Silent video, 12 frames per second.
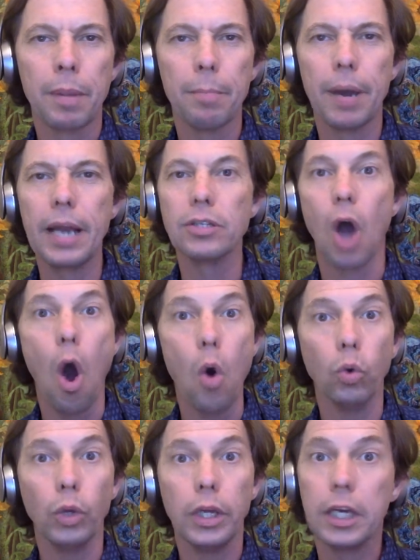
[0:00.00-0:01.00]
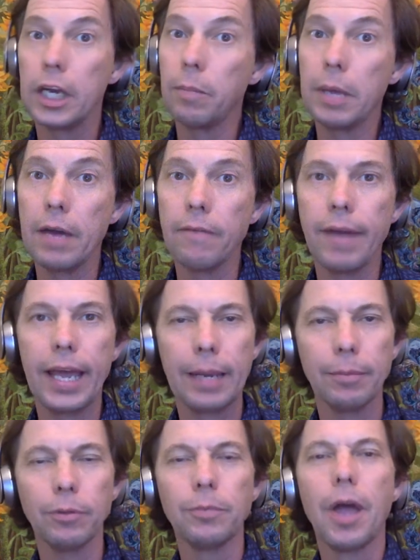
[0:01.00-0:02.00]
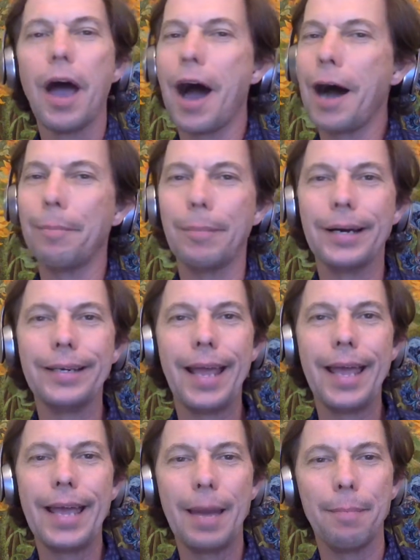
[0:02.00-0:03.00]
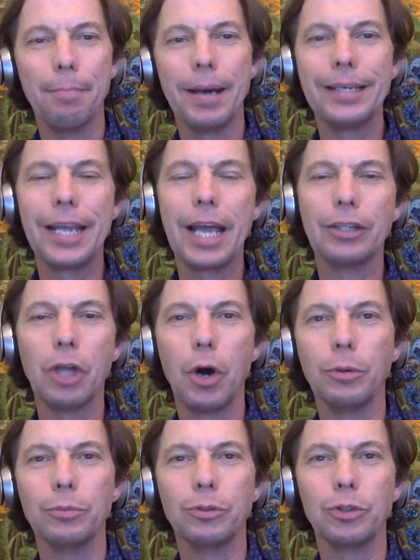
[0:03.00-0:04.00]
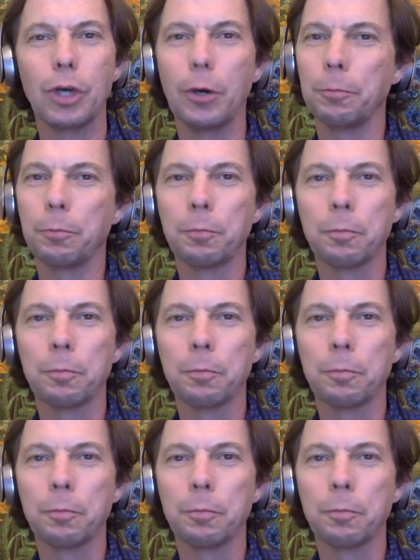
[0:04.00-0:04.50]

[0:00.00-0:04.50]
But it's only going to be available on Monday and Monday alone, so